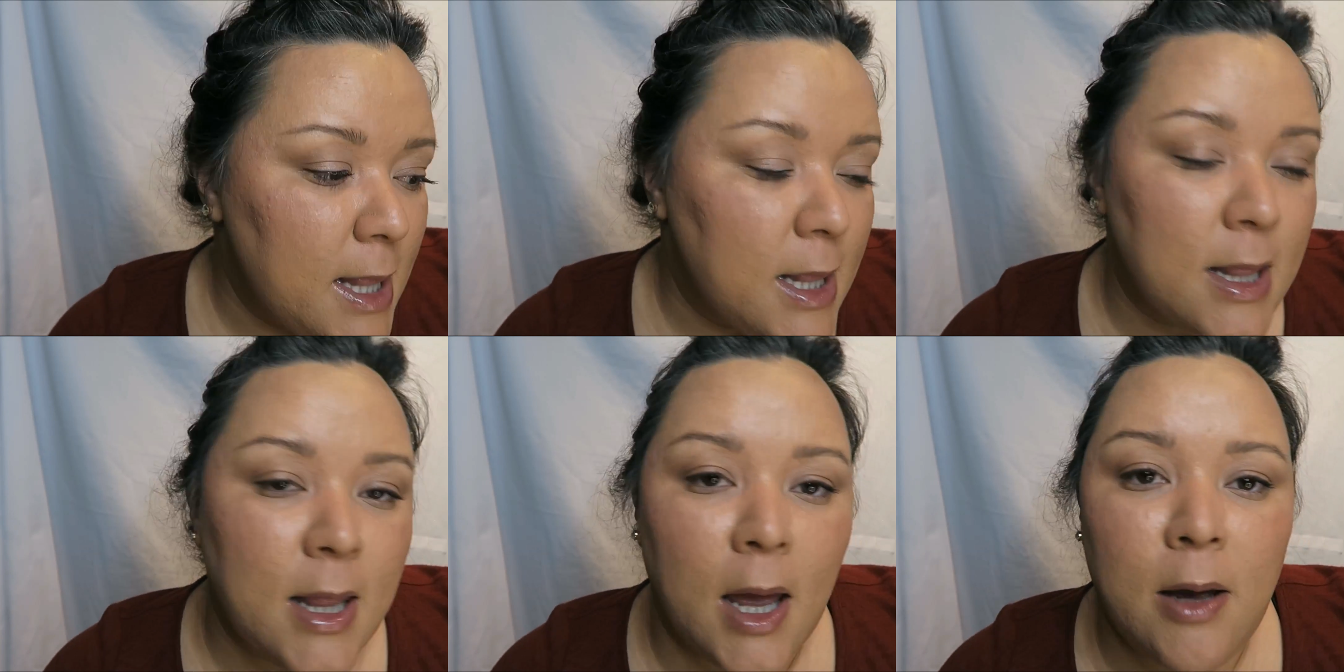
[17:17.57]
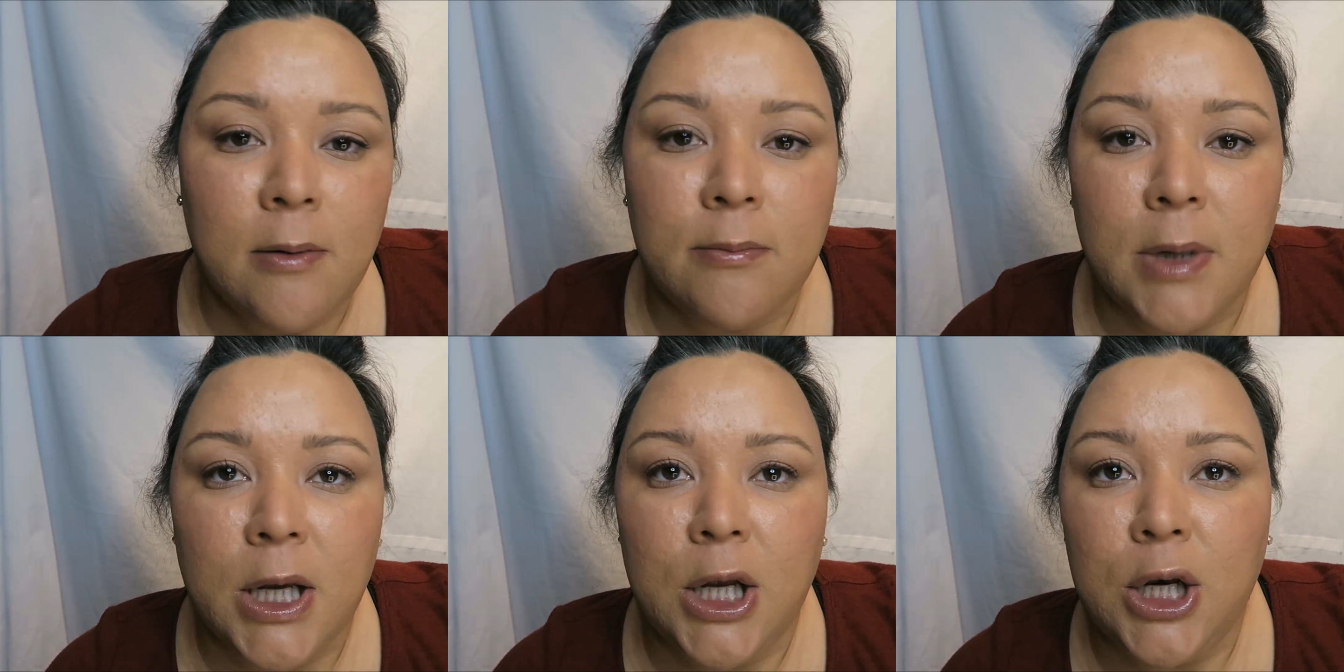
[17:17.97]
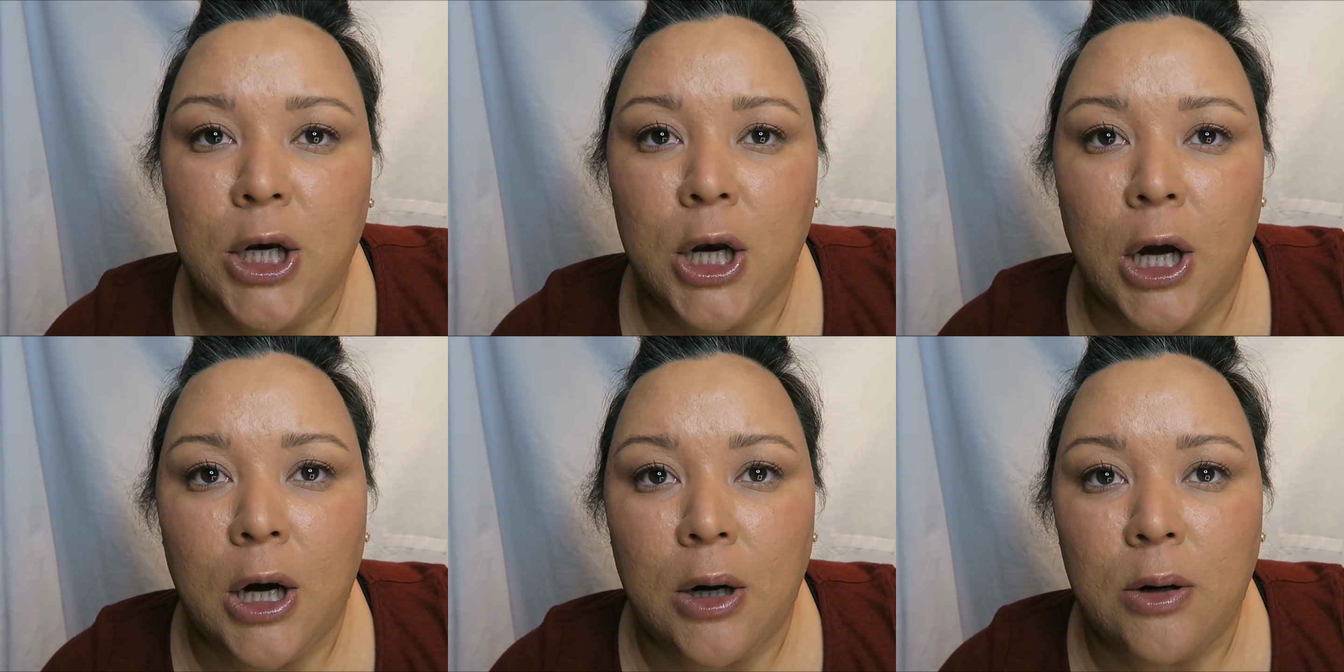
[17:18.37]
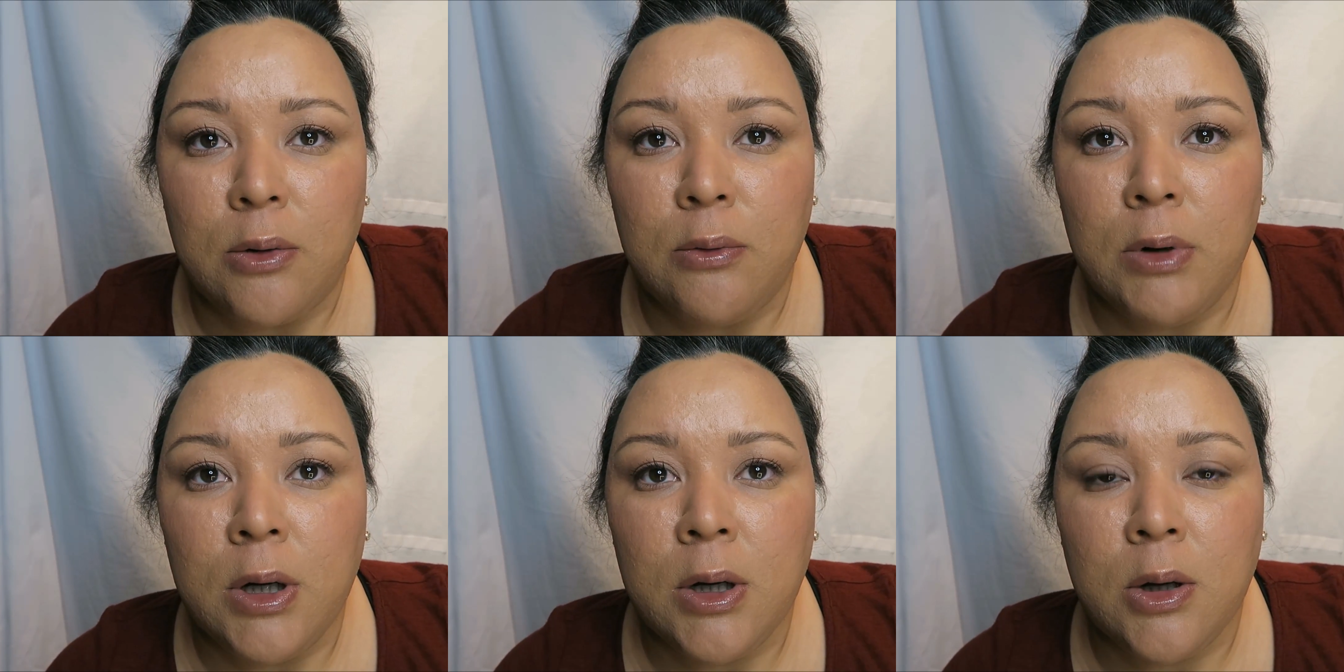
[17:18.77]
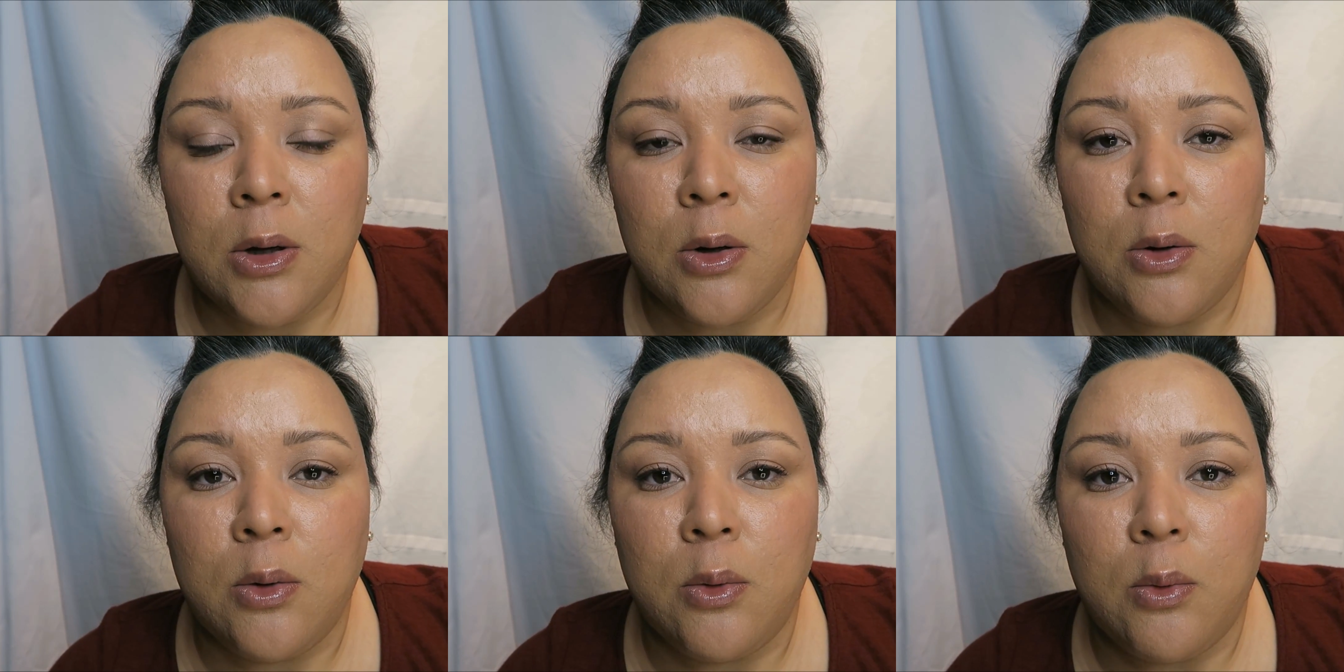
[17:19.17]
Let me know
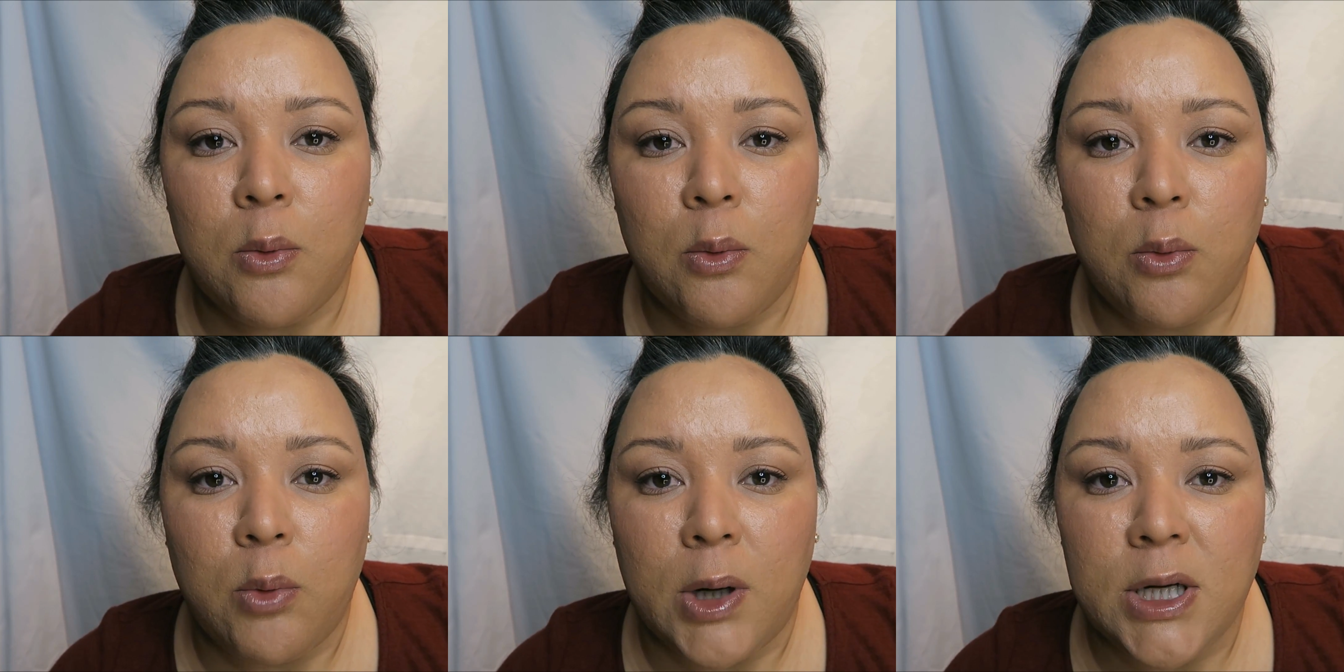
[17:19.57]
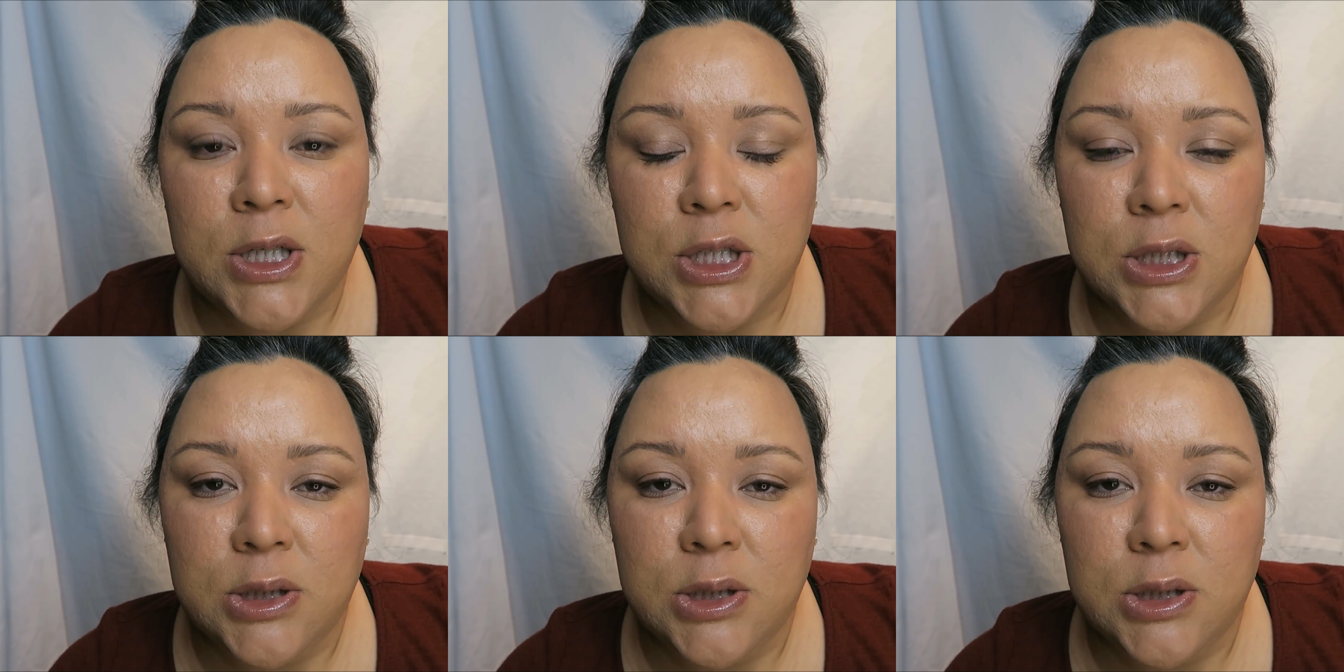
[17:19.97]
what